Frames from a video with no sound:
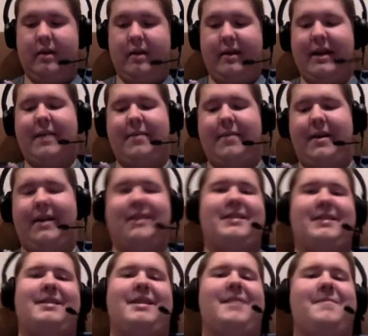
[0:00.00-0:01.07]
Yep, it
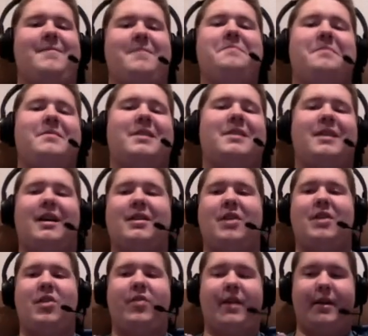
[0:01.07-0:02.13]
is. Yep.
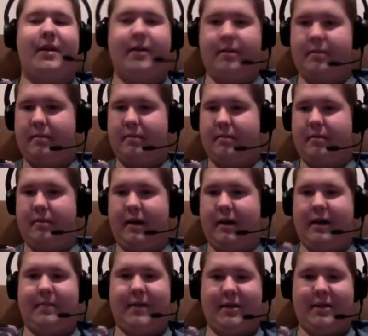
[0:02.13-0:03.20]
Continuity.
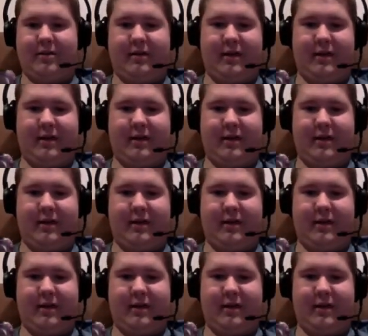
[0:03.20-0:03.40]
Gotta make sure to